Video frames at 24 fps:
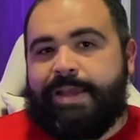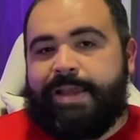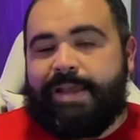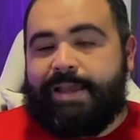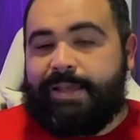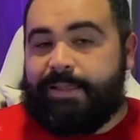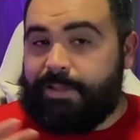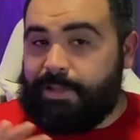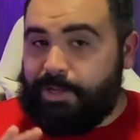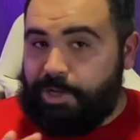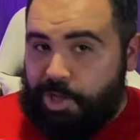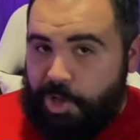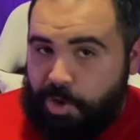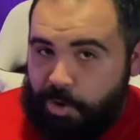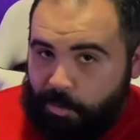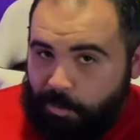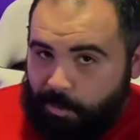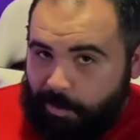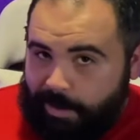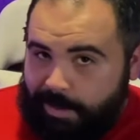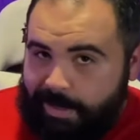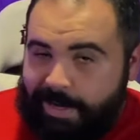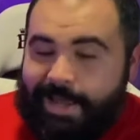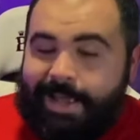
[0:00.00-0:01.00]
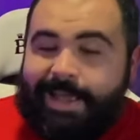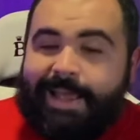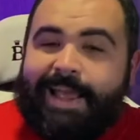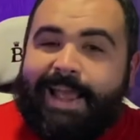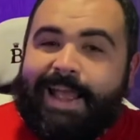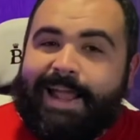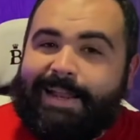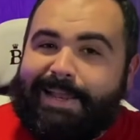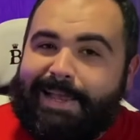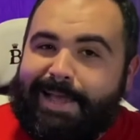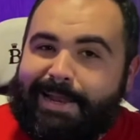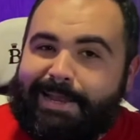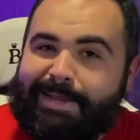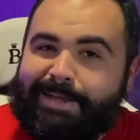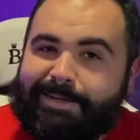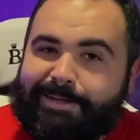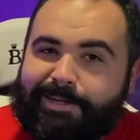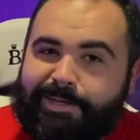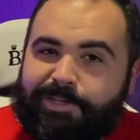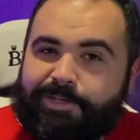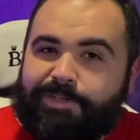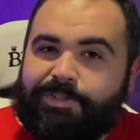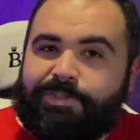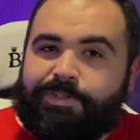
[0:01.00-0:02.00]
in the Neo one, and getting
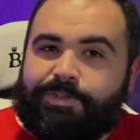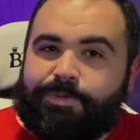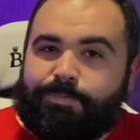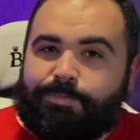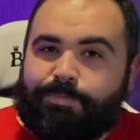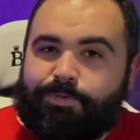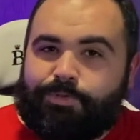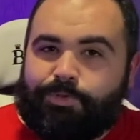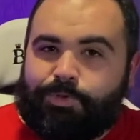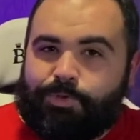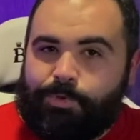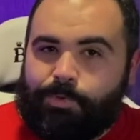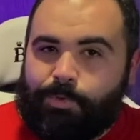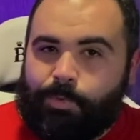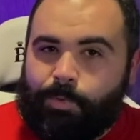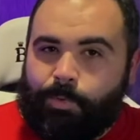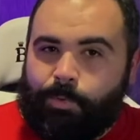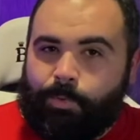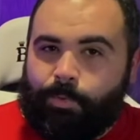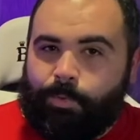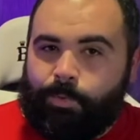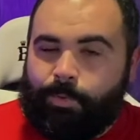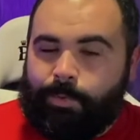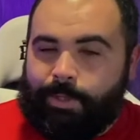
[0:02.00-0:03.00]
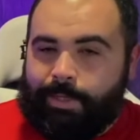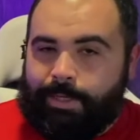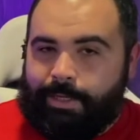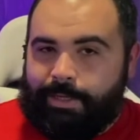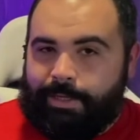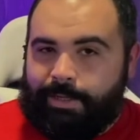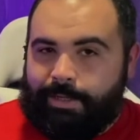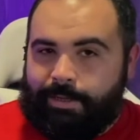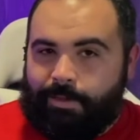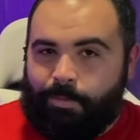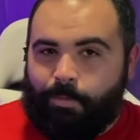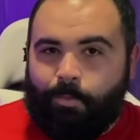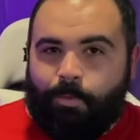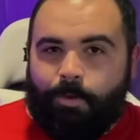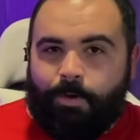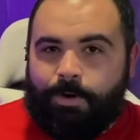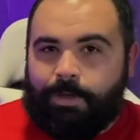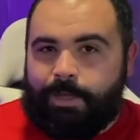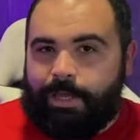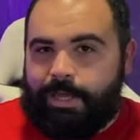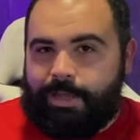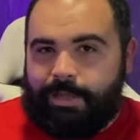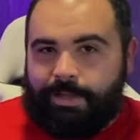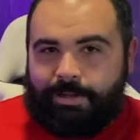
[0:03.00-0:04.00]
accustomed to the
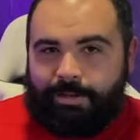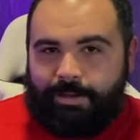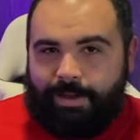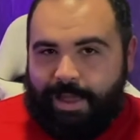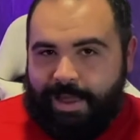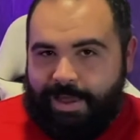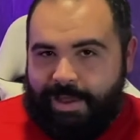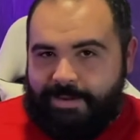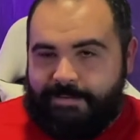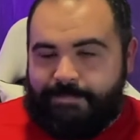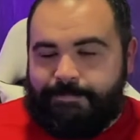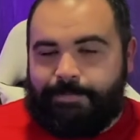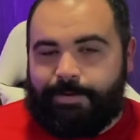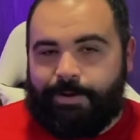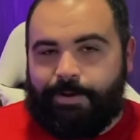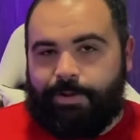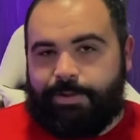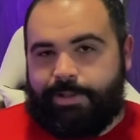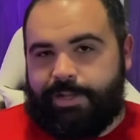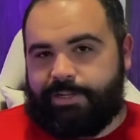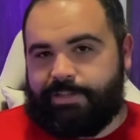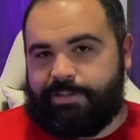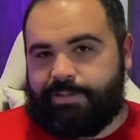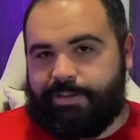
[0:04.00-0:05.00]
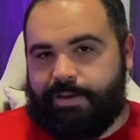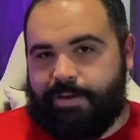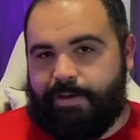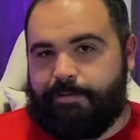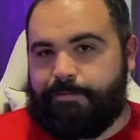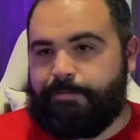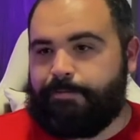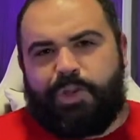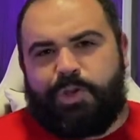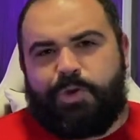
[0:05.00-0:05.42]
working life and all that stuff.